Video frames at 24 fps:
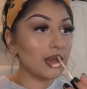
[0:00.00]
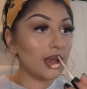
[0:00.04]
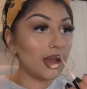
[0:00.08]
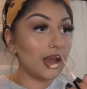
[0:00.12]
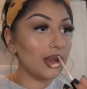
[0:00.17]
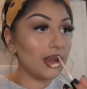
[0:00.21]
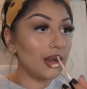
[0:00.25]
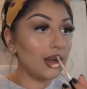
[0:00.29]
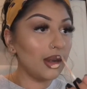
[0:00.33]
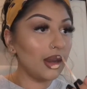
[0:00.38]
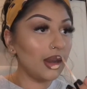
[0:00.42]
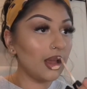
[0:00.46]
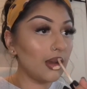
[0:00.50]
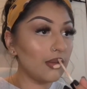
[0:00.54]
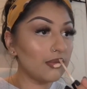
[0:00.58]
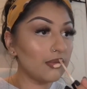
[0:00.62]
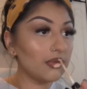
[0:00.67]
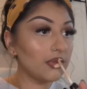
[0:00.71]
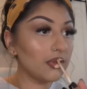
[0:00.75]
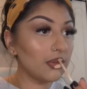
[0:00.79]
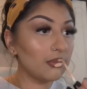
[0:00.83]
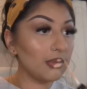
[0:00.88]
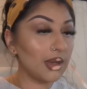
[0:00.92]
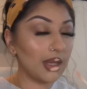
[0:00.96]
I love
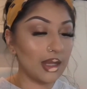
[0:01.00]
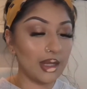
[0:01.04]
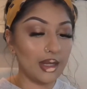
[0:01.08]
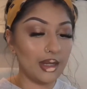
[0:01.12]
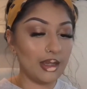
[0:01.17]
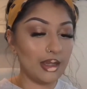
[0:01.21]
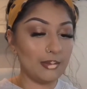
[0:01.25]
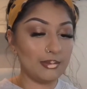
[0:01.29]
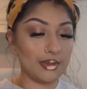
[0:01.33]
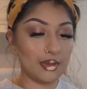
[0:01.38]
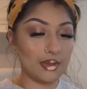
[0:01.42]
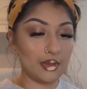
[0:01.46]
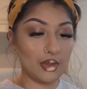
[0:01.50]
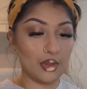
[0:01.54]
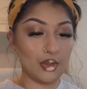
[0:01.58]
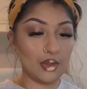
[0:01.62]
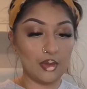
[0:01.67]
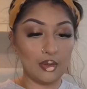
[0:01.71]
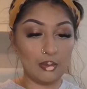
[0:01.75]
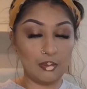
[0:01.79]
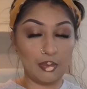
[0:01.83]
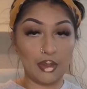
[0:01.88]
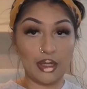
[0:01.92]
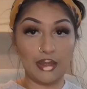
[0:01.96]
for my lips
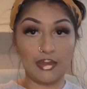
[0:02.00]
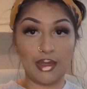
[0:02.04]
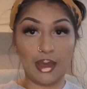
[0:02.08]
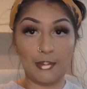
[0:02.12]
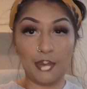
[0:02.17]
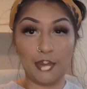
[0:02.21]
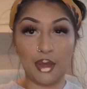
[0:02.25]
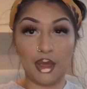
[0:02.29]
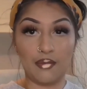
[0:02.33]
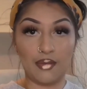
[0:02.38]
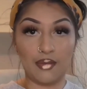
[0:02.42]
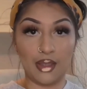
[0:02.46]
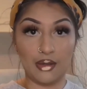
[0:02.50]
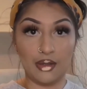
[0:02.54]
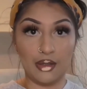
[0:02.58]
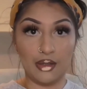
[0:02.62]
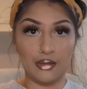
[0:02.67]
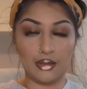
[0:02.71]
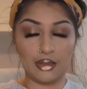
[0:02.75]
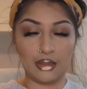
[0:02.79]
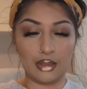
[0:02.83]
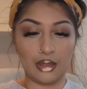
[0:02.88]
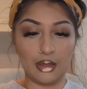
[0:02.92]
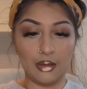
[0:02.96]
to be that perfect
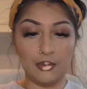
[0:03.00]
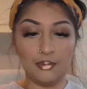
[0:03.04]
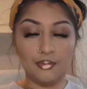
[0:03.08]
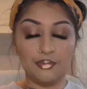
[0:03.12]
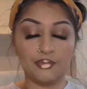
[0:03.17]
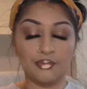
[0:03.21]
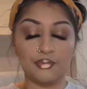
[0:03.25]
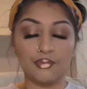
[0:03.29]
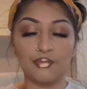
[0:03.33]
nude, so